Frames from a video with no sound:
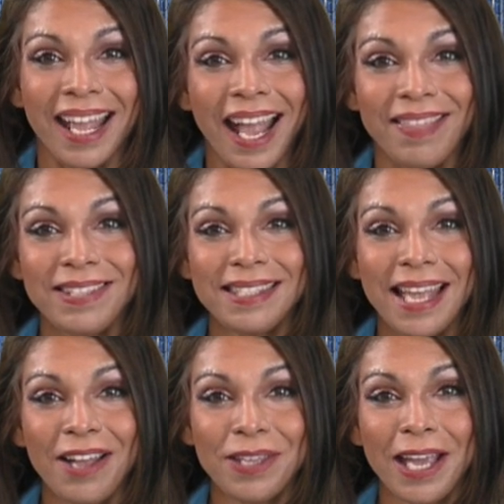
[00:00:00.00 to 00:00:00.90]
And this is
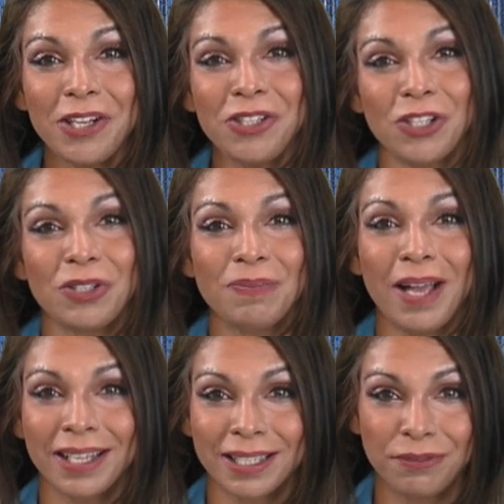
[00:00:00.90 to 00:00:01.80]
how the Asian
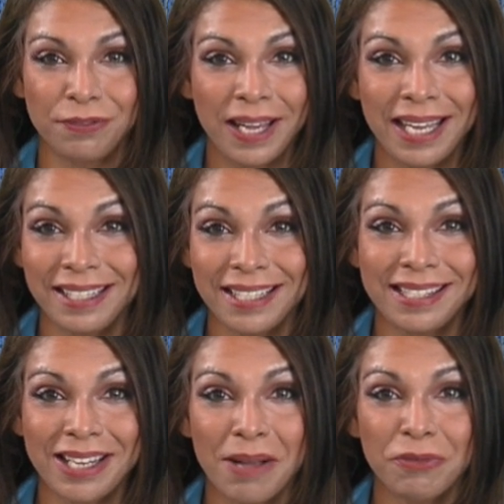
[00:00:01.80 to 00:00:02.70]
market fared. It is
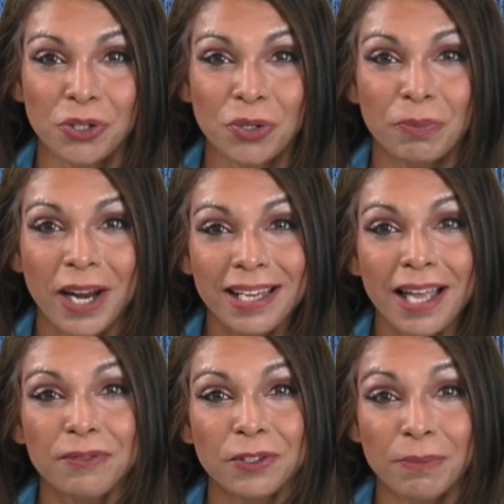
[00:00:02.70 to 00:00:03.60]
time for a short break.
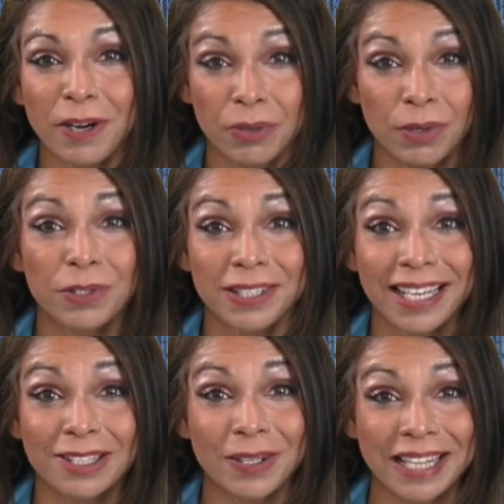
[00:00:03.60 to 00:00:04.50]
After the break, we will
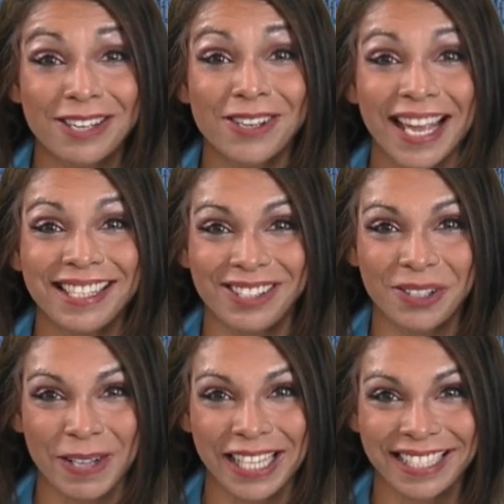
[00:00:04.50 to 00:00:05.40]
take a look at the UK stock
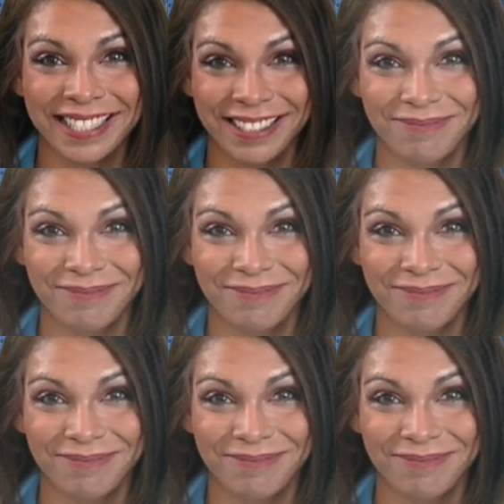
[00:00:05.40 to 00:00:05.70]
market.